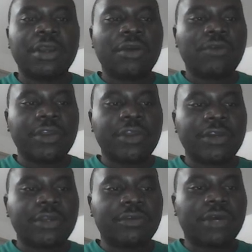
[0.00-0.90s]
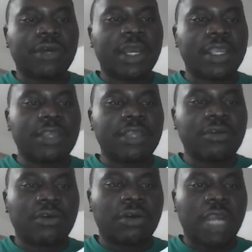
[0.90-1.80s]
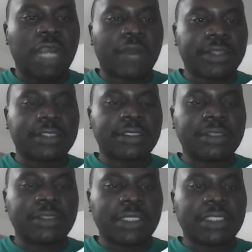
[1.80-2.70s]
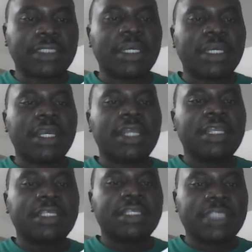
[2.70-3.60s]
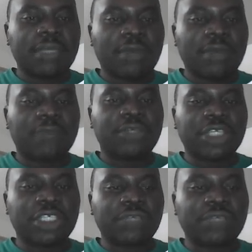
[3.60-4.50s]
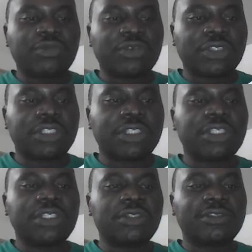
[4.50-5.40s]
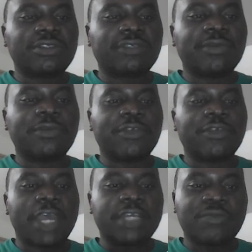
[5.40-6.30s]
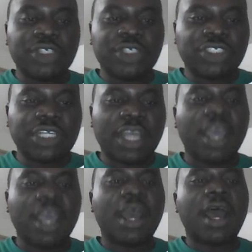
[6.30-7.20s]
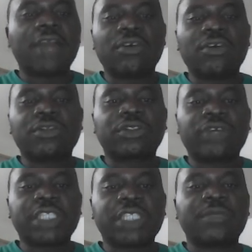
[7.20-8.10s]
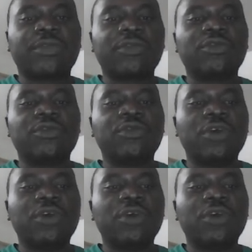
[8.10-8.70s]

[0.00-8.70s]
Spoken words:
Whether you are a new or current student, the same application process is used for both admission and or scholarship through